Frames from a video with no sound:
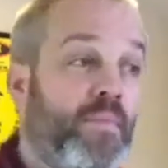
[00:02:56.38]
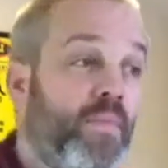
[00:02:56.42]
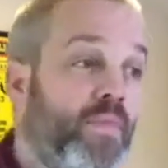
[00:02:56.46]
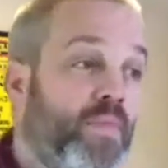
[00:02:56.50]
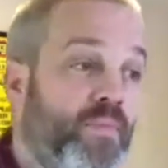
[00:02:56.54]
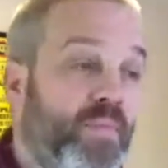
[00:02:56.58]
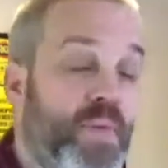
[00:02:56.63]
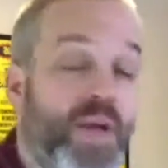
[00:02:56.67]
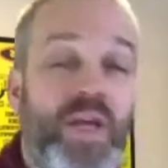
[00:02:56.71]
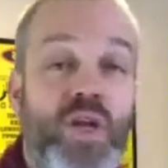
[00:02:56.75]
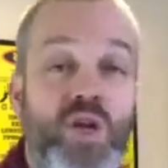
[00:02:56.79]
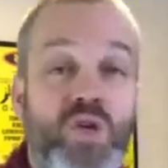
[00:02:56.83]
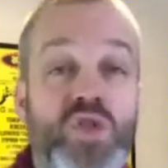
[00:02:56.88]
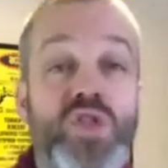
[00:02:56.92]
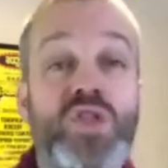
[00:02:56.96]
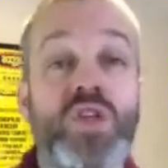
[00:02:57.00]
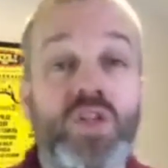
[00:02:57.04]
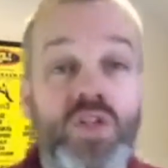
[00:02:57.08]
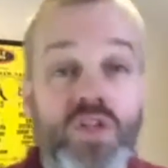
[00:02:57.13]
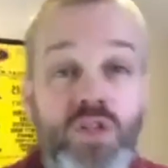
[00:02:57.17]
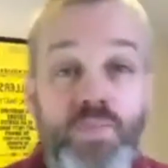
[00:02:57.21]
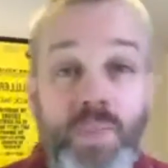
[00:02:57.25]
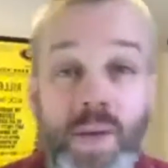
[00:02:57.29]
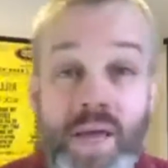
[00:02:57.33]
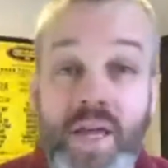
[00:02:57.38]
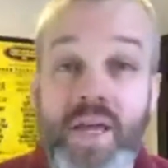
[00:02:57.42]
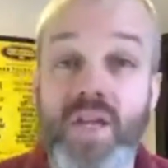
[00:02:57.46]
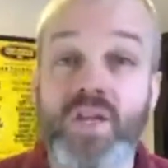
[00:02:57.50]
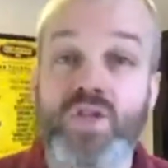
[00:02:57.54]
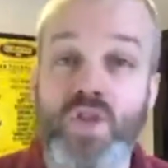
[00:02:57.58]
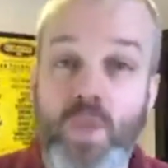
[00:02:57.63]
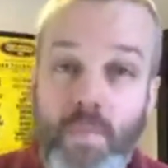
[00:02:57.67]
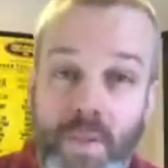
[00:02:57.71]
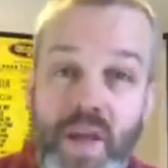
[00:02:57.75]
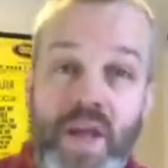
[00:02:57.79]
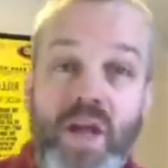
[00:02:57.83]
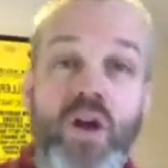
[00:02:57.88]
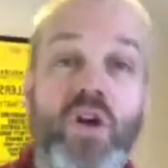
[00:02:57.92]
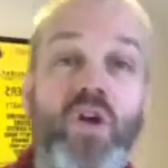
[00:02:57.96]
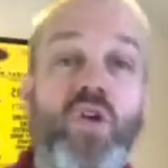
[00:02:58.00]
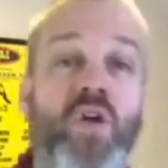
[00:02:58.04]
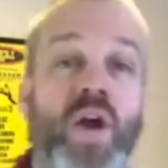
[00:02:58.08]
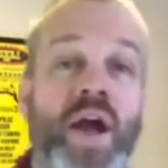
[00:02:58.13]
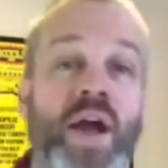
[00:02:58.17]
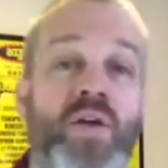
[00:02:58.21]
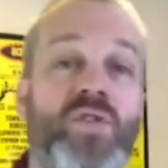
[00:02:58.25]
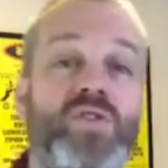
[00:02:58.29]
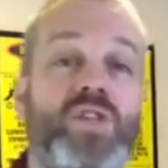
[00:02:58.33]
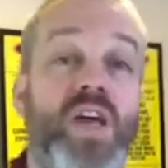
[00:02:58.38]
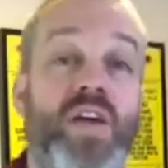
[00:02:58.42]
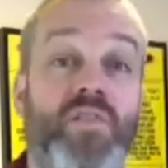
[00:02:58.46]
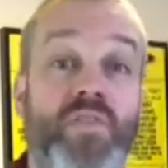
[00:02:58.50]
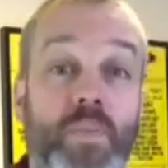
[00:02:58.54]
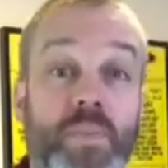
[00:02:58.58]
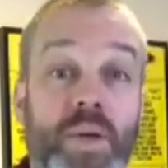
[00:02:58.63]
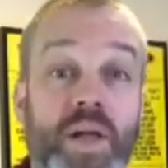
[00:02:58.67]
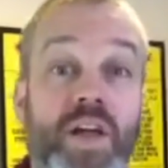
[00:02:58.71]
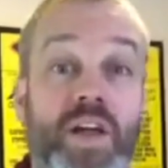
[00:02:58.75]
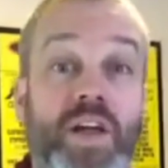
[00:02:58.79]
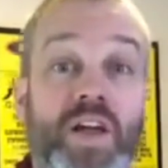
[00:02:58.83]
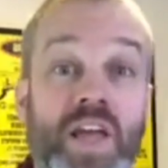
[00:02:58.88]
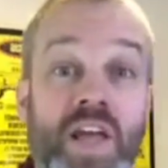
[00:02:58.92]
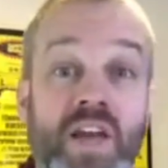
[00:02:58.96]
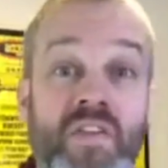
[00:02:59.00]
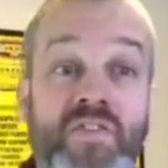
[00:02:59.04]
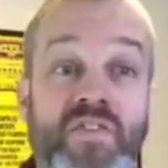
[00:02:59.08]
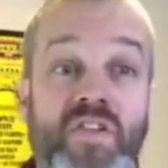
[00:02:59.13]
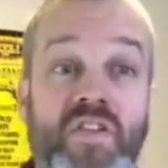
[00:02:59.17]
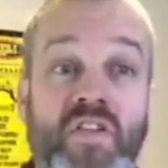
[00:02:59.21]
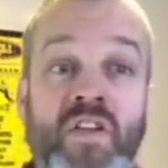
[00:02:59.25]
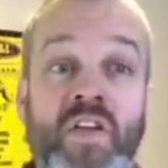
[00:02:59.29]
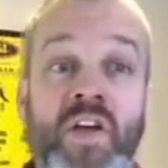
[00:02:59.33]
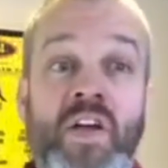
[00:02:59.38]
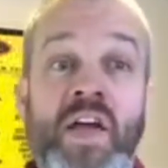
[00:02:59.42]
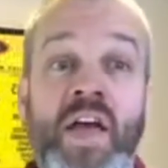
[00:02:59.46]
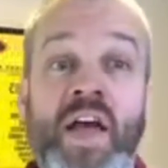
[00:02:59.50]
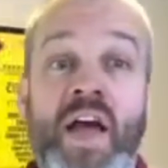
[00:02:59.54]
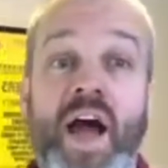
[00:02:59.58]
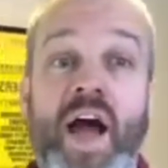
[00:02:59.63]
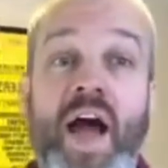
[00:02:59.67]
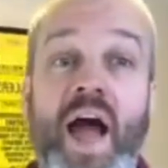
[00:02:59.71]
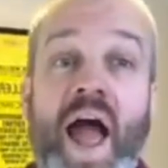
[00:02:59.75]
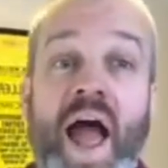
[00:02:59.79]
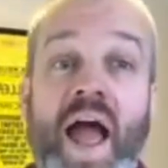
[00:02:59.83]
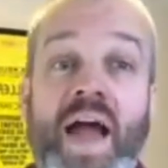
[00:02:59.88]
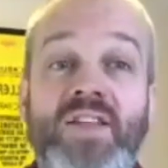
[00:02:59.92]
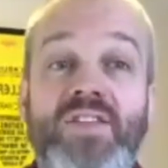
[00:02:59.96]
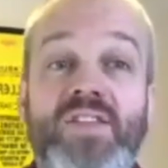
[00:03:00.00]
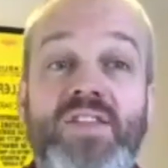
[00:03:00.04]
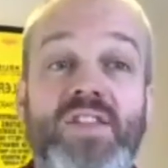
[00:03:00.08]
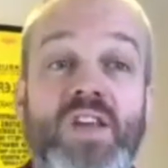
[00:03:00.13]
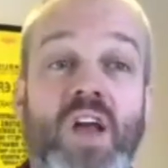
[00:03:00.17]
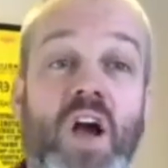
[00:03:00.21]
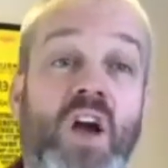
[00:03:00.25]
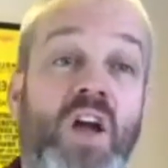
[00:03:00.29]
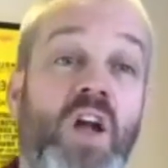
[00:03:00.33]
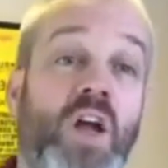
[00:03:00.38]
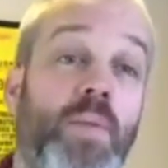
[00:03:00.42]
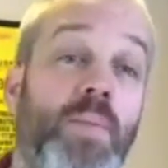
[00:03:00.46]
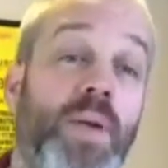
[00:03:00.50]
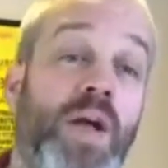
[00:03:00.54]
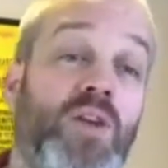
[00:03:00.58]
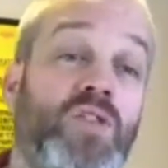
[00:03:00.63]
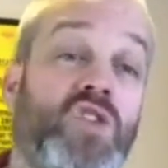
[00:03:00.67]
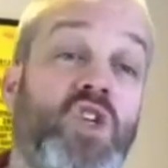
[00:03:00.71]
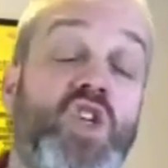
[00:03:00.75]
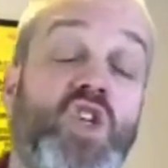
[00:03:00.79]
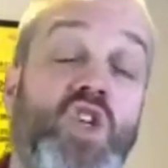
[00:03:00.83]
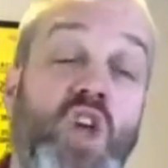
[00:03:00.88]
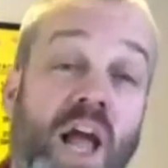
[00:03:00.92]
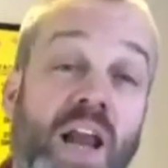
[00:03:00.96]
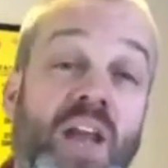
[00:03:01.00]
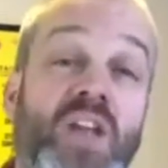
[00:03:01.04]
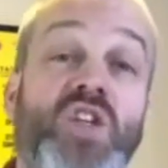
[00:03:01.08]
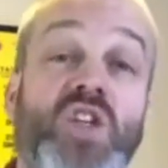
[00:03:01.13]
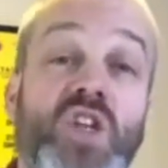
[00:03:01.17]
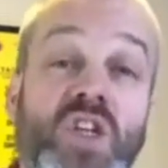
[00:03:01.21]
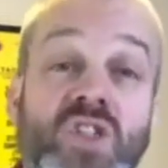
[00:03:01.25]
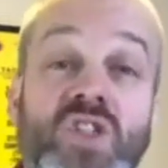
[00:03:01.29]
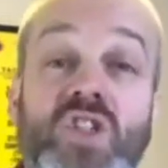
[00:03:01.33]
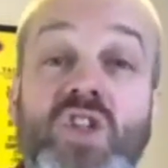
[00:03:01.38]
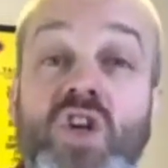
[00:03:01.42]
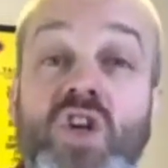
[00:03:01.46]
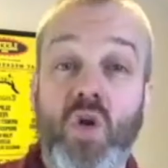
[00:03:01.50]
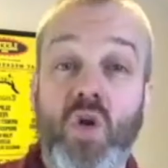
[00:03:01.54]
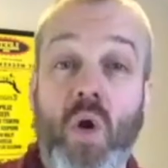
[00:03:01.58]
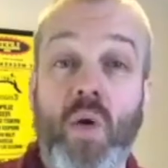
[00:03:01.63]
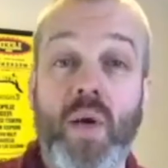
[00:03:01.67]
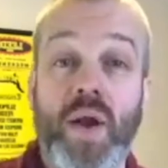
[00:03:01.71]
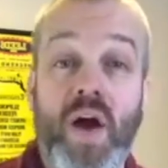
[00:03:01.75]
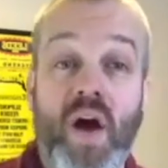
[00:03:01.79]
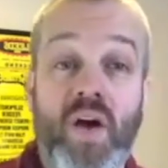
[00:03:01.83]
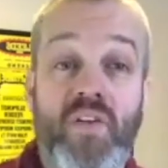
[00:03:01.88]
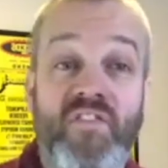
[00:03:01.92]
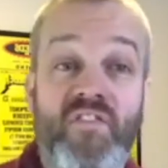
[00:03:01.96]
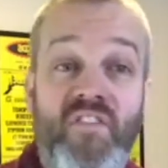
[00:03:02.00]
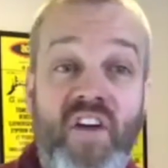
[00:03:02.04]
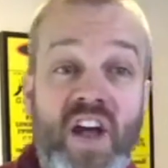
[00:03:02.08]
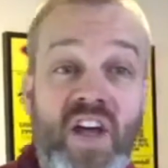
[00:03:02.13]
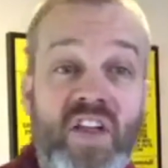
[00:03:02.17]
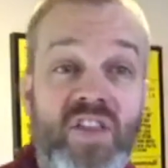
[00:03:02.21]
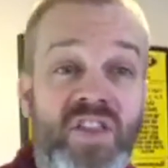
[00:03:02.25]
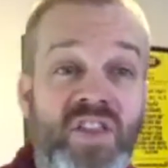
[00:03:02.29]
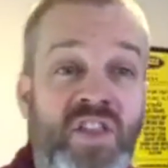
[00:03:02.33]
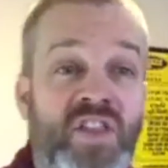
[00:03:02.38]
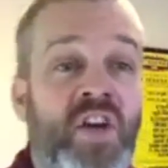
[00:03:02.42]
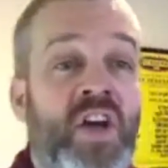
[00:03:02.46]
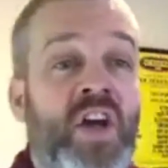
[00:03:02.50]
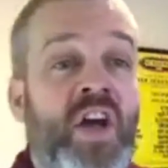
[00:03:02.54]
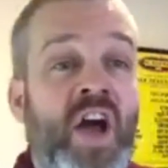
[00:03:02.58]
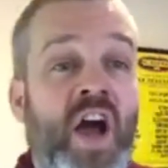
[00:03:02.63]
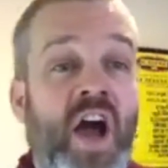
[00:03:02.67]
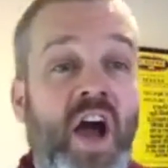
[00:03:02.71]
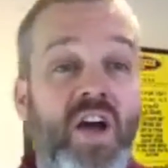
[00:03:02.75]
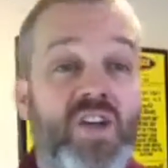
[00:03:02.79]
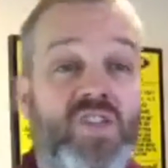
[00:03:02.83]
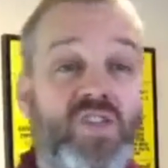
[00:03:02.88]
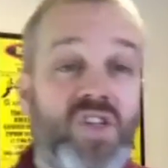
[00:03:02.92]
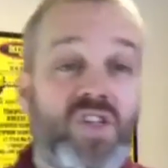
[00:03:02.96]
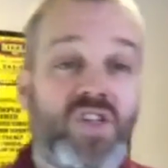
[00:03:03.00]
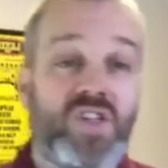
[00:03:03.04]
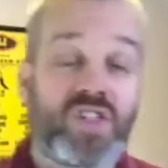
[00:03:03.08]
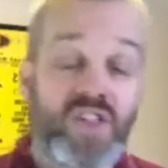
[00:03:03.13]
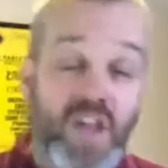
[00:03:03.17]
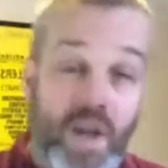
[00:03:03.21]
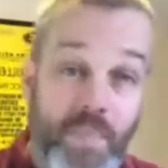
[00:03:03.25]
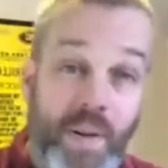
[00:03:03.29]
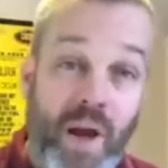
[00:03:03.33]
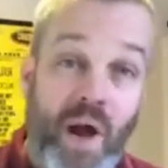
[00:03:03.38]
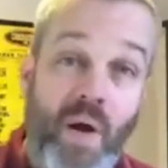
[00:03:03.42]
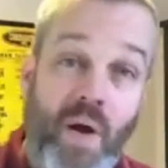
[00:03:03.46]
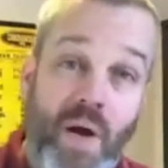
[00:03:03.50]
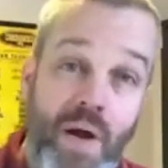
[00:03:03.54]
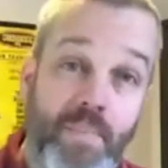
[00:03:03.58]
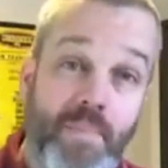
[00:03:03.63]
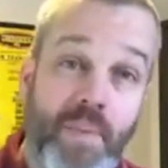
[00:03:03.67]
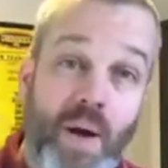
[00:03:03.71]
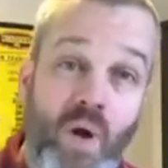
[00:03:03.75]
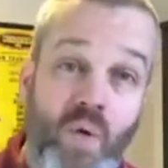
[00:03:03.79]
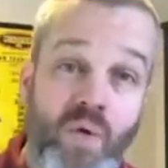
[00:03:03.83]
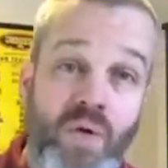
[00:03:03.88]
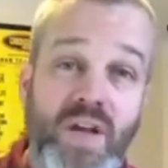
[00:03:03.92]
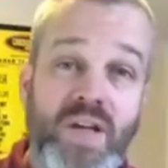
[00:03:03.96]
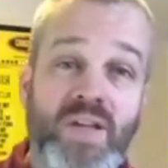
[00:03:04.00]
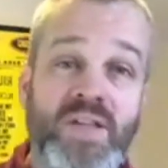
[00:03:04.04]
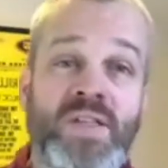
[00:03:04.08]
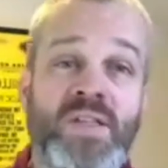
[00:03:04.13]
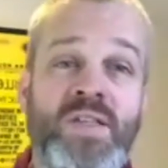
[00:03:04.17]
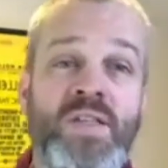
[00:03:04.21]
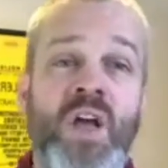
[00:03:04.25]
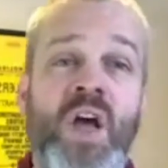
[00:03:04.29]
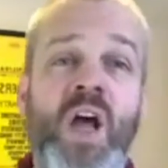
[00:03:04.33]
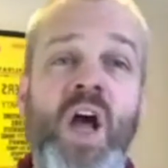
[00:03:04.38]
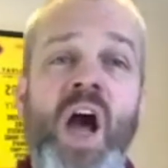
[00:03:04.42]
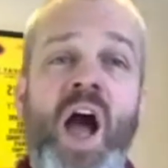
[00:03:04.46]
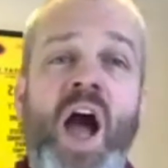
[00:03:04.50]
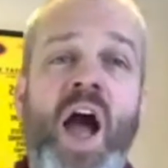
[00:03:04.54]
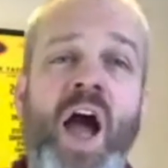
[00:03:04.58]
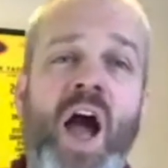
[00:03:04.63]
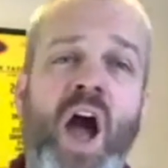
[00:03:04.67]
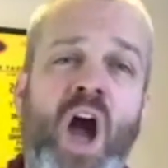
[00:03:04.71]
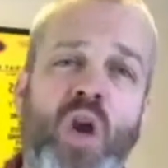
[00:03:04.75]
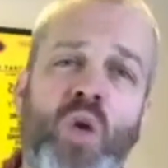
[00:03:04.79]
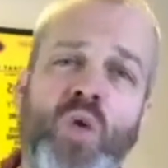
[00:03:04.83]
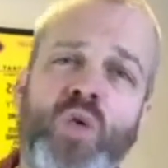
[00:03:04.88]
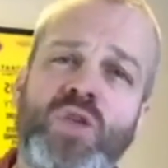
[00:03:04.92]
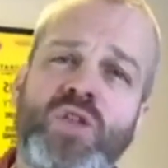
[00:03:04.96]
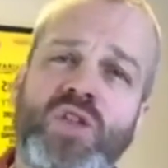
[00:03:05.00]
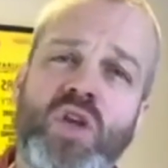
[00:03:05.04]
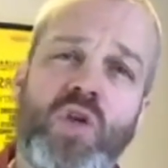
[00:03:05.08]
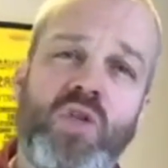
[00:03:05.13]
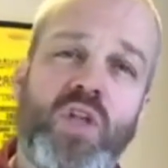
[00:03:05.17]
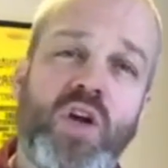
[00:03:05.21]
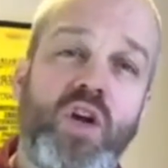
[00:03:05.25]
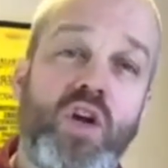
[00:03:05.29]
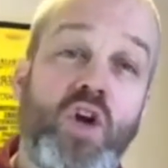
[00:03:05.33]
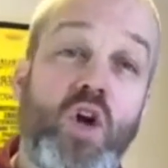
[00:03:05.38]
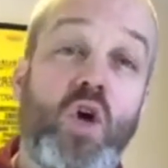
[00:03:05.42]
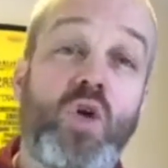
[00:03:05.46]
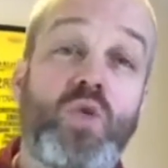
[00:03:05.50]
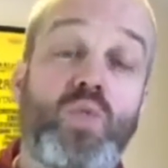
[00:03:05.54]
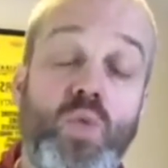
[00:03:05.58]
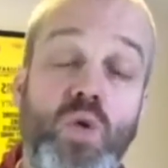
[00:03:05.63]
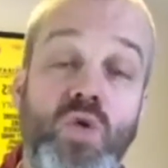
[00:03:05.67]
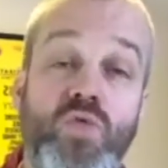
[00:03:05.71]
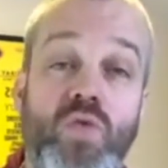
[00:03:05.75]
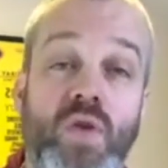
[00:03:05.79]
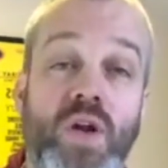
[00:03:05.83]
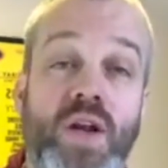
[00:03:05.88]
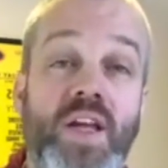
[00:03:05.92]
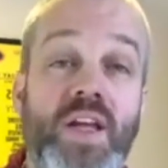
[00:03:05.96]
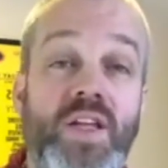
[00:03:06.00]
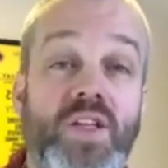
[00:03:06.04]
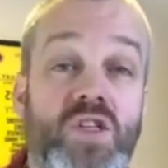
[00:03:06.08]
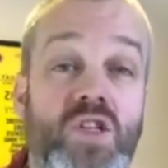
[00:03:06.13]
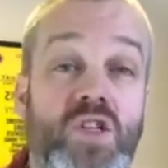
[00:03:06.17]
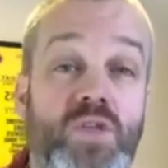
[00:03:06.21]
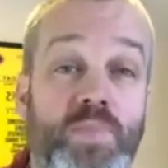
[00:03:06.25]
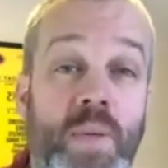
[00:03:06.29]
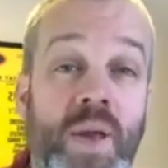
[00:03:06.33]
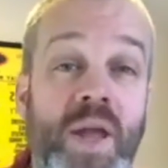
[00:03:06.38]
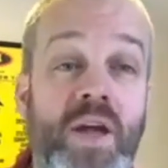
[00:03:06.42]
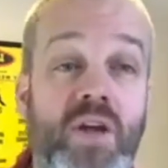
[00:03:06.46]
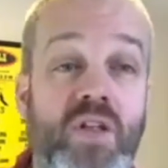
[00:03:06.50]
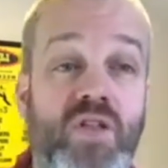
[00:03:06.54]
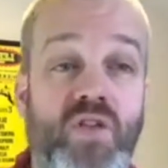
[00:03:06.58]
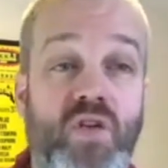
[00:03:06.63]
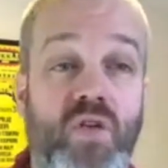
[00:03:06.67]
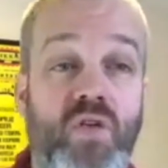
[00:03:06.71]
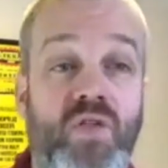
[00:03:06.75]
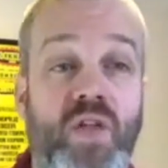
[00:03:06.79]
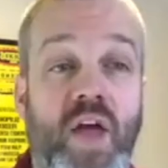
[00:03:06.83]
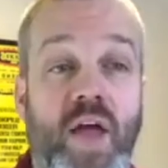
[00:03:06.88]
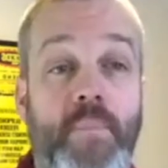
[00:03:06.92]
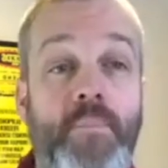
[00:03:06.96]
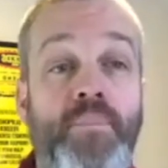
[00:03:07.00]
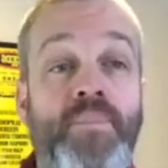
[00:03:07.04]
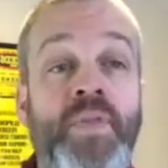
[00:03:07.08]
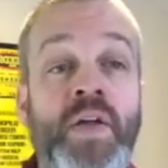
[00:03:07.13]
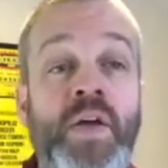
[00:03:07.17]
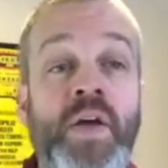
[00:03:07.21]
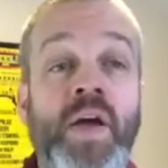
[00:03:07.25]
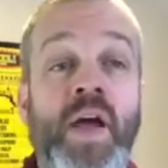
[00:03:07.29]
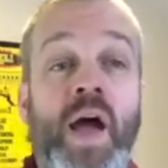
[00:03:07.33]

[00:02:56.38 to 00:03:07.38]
be used to speaking to bigger crowds, have a bigger gift, and are going to be able to challenge us to in our faith, to step out in boldness, and also that God would really speak through them.